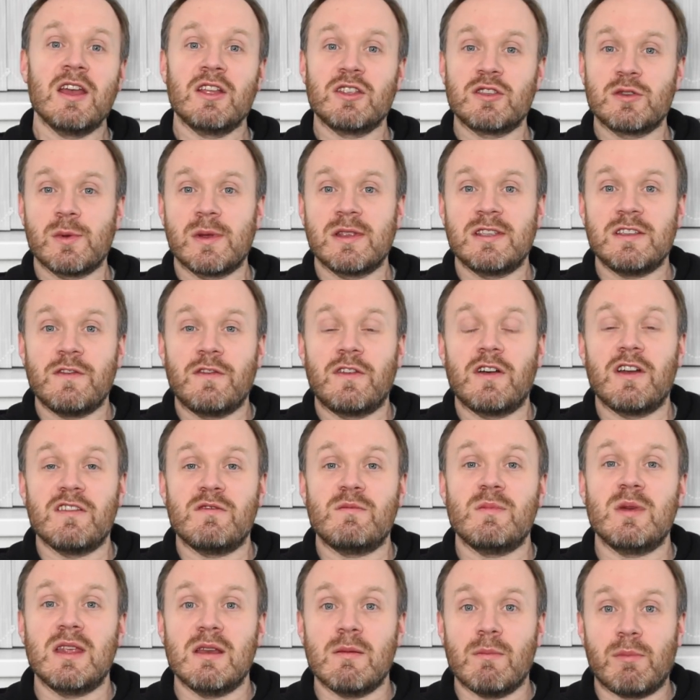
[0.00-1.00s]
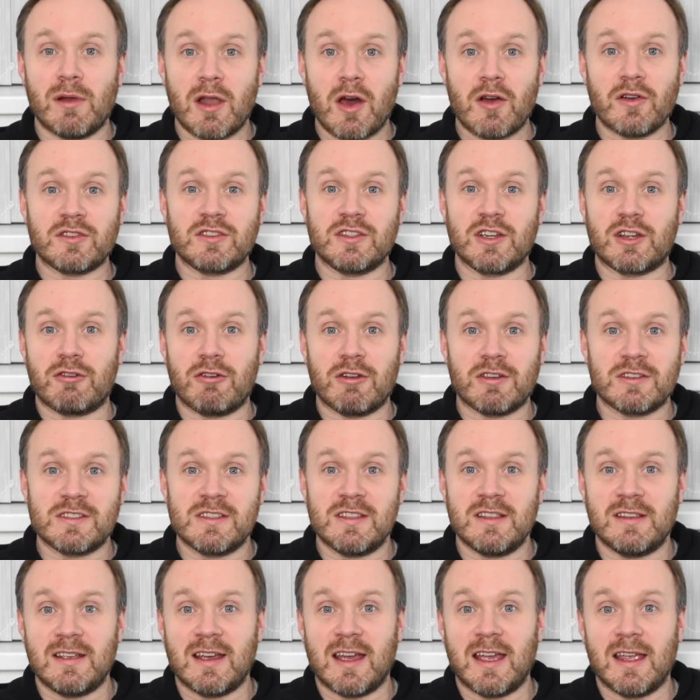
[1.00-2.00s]
25-minute blocks across
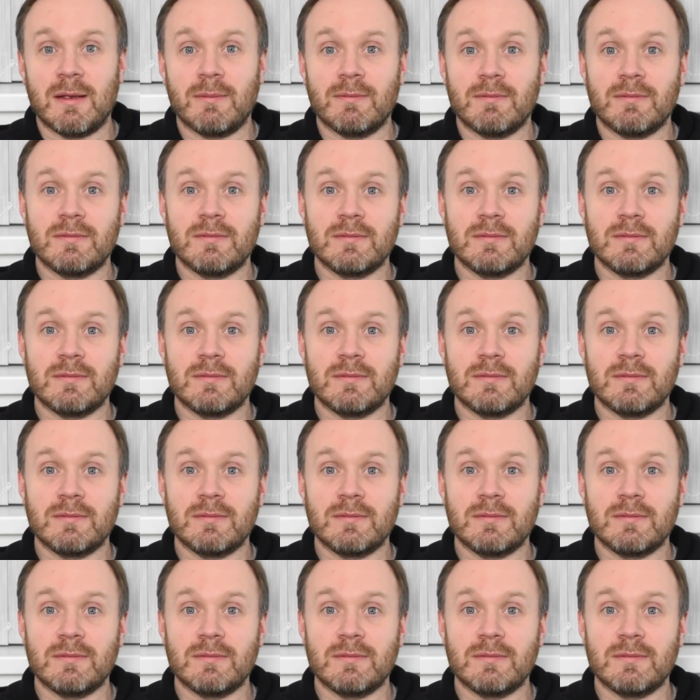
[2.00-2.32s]
the day.